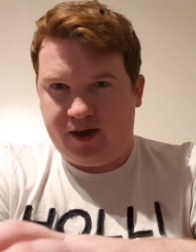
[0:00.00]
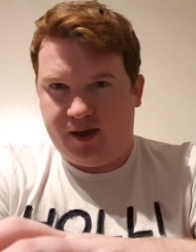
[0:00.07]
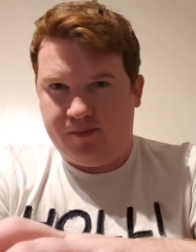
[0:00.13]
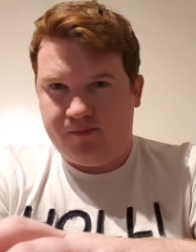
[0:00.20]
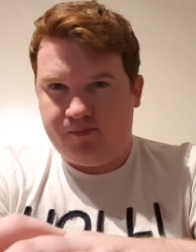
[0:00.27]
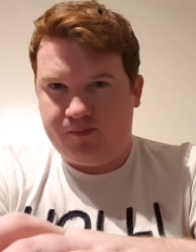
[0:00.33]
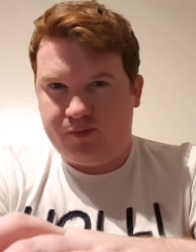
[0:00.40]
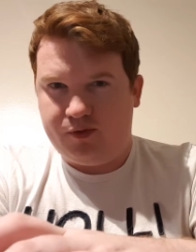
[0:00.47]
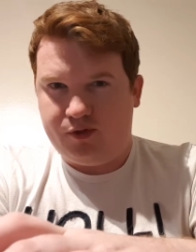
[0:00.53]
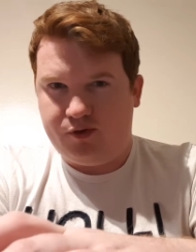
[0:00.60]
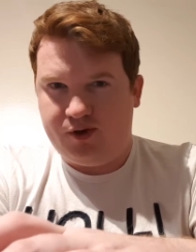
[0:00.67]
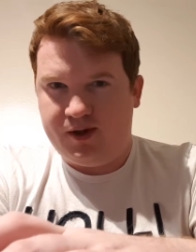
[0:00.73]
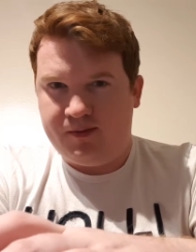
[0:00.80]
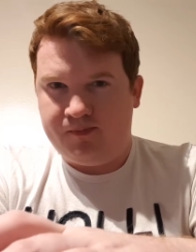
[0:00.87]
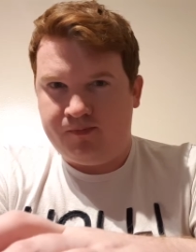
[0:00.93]
Okay,
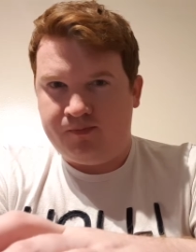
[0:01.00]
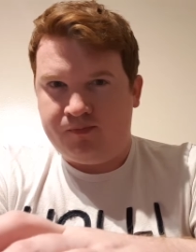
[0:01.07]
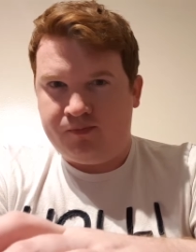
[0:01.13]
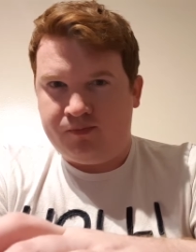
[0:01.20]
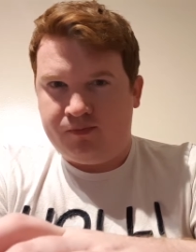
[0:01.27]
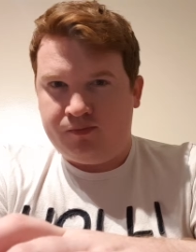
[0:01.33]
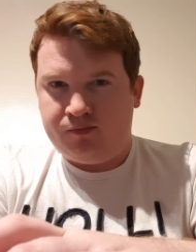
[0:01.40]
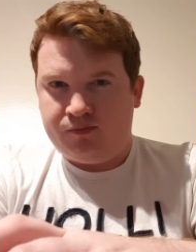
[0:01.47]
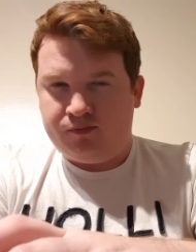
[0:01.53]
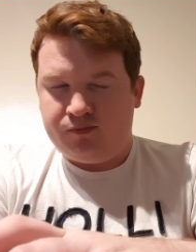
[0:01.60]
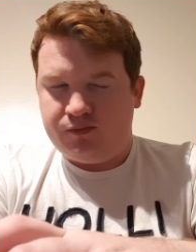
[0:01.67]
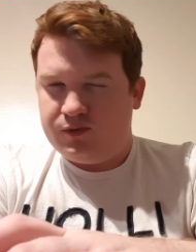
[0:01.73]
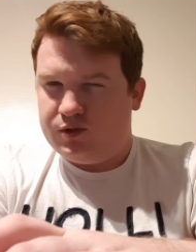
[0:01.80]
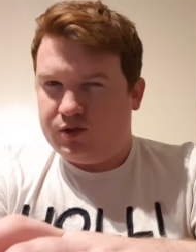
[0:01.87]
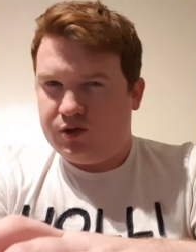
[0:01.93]
three,
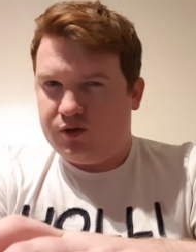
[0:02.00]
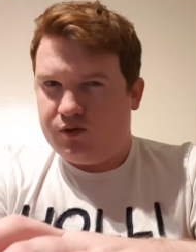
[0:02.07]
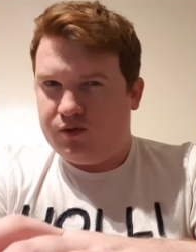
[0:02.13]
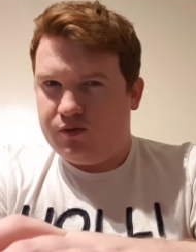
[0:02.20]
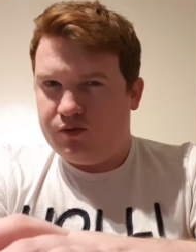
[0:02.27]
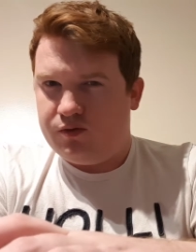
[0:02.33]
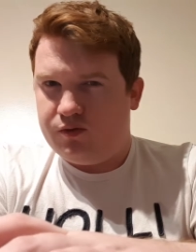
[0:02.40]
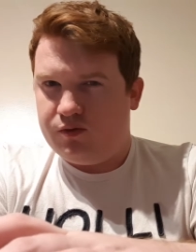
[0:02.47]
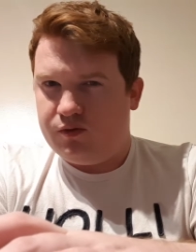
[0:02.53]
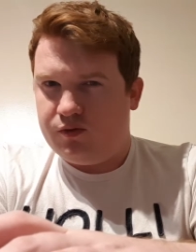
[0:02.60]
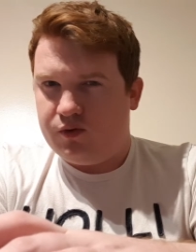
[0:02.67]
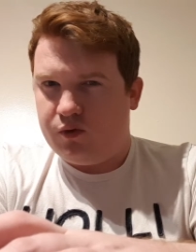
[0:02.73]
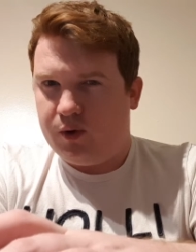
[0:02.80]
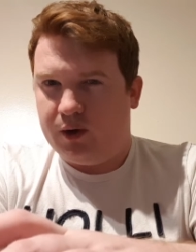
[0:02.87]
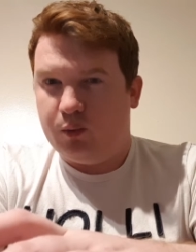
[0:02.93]
two,
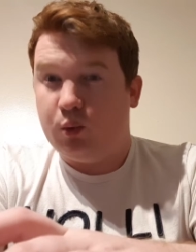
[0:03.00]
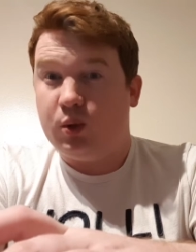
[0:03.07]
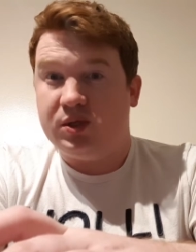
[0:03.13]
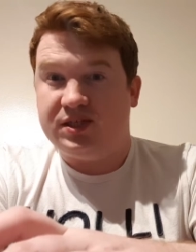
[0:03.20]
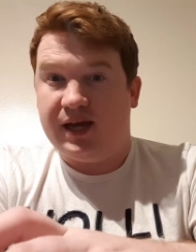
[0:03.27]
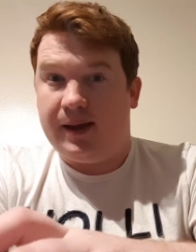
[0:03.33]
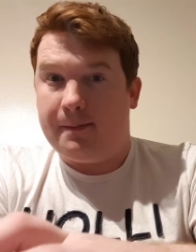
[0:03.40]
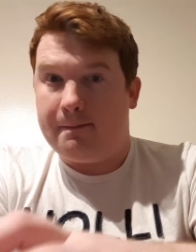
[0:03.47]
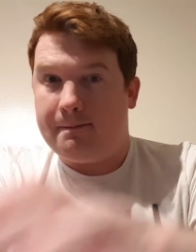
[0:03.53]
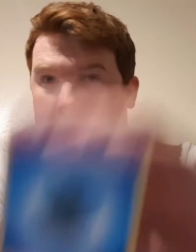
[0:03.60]
one, water.